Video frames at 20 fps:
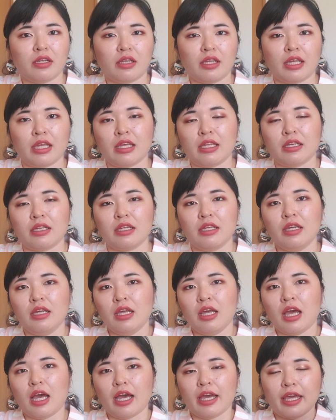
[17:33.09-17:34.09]
and
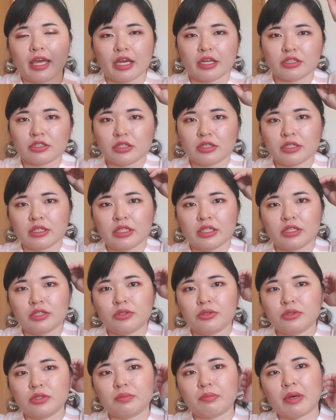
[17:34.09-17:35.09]
I actually
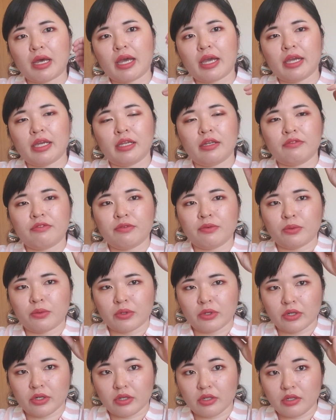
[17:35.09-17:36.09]
used mine
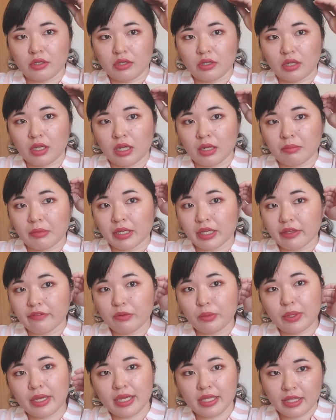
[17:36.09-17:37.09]
for a
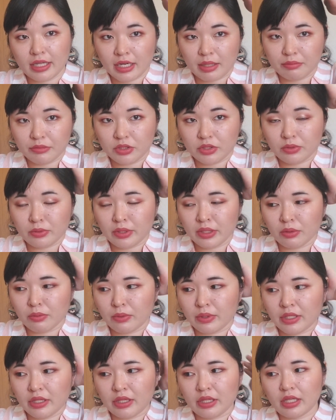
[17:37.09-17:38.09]
giveaway that I'm doing
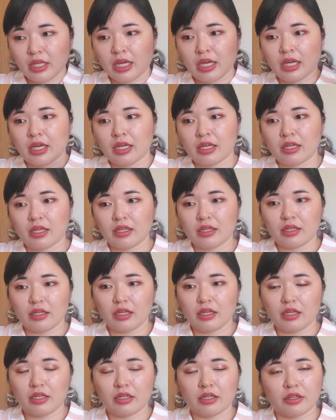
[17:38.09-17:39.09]
with
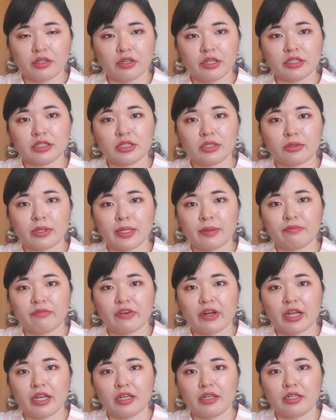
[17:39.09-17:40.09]
another Instagram
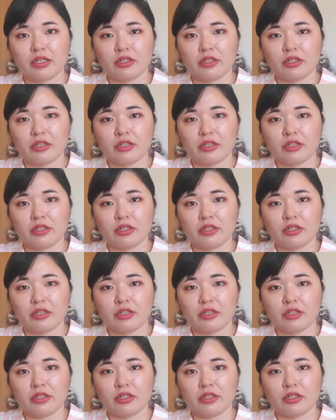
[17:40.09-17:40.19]
friend.